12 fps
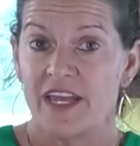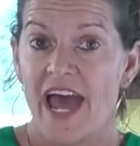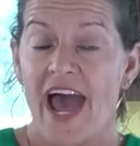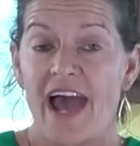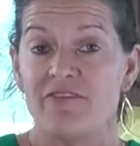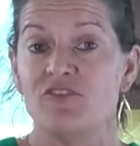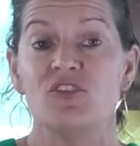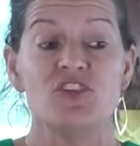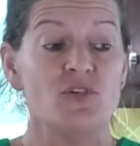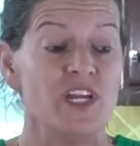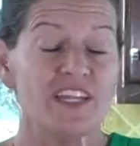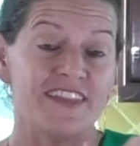after
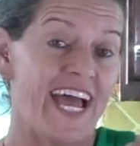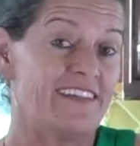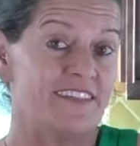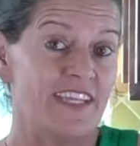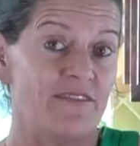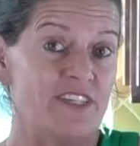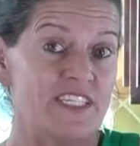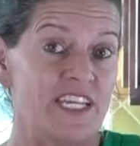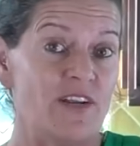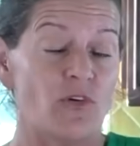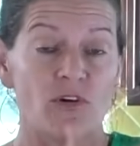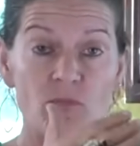you hit that 17,
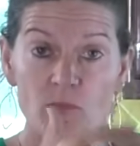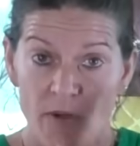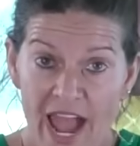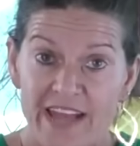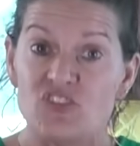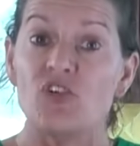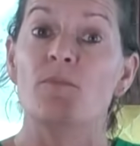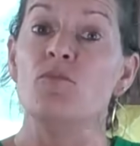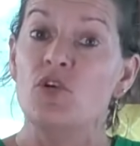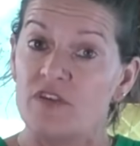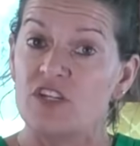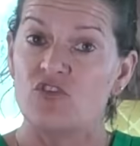or as you're
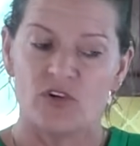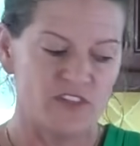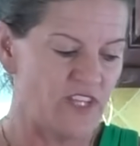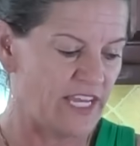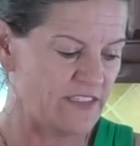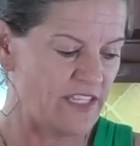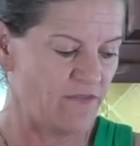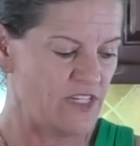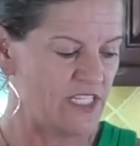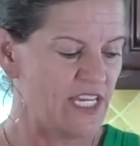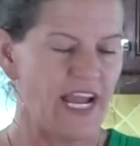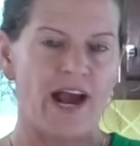moving towards that
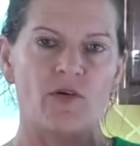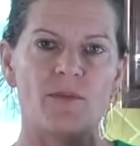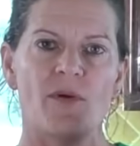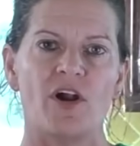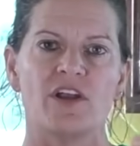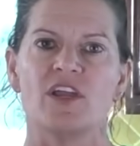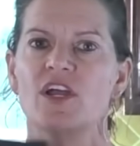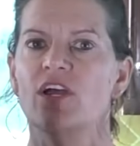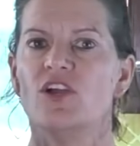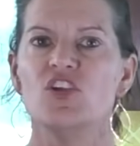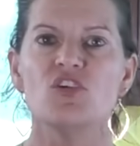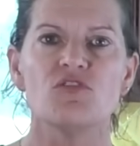17-hour mark,
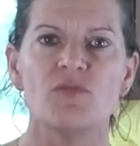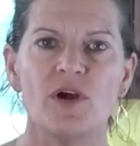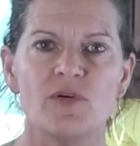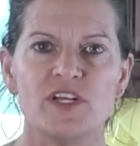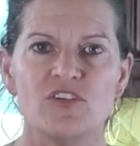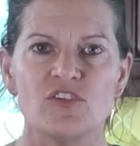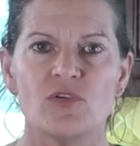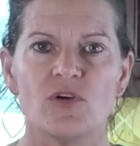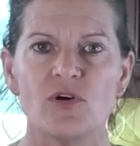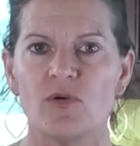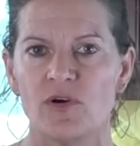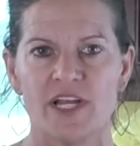you throw in
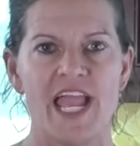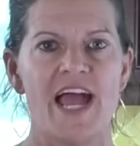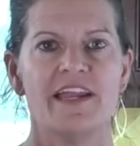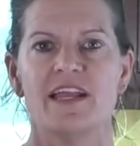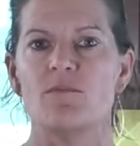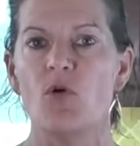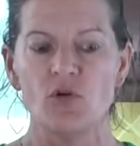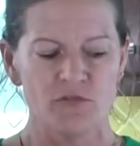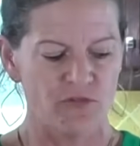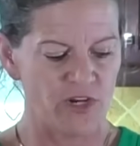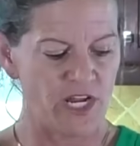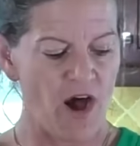your organic
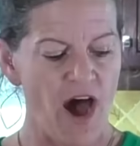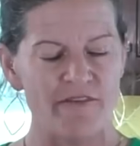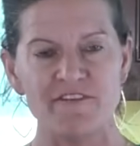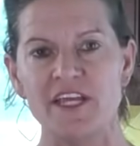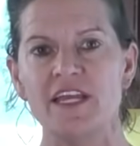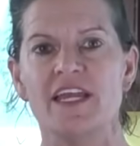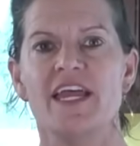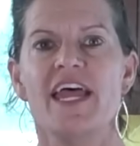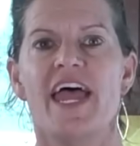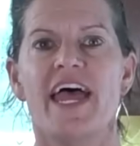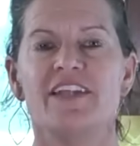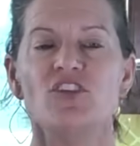mold-free coffee
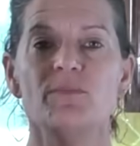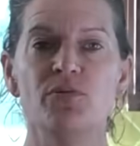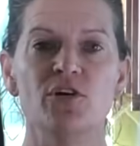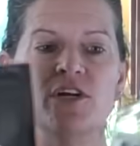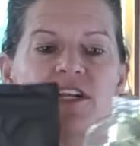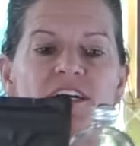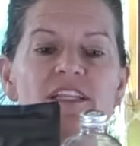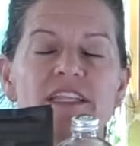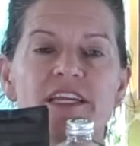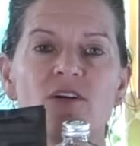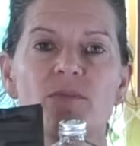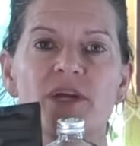and you put a
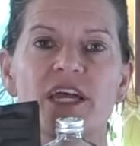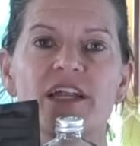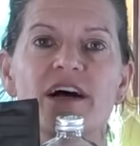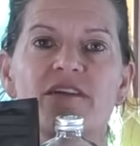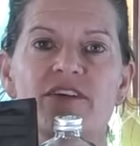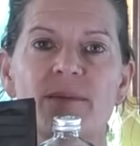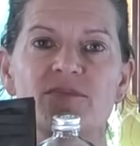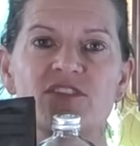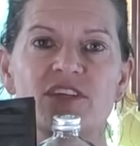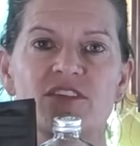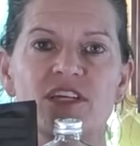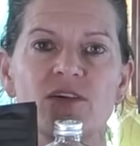little bit of
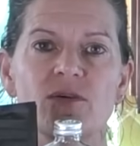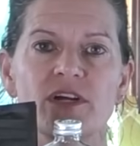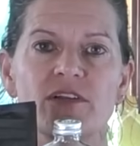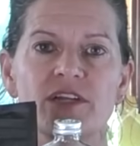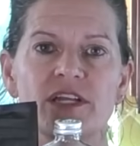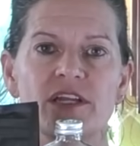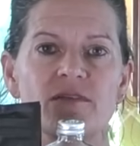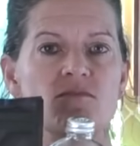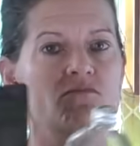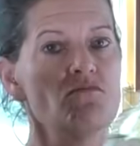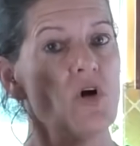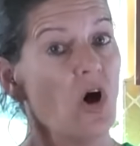MCT oil in it?
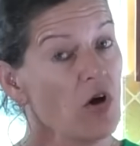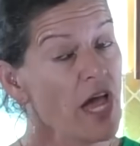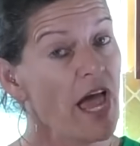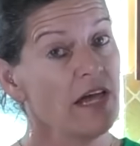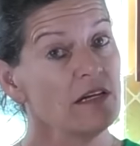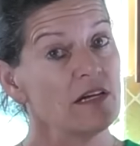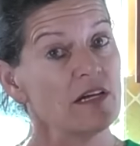Okay,